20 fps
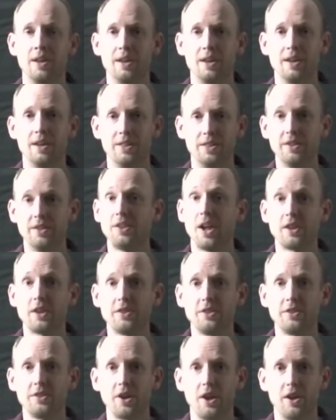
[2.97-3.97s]
In this
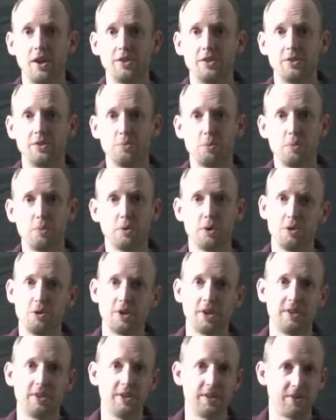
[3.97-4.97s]
exercise, we will look
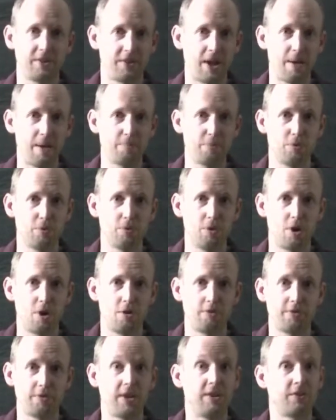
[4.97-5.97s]
at the example
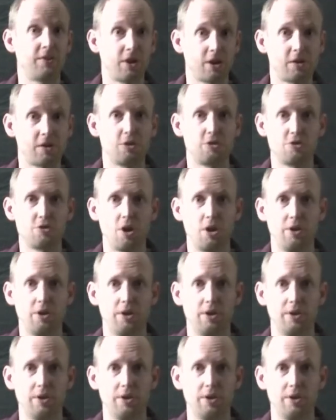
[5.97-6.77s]
of a cyclotron.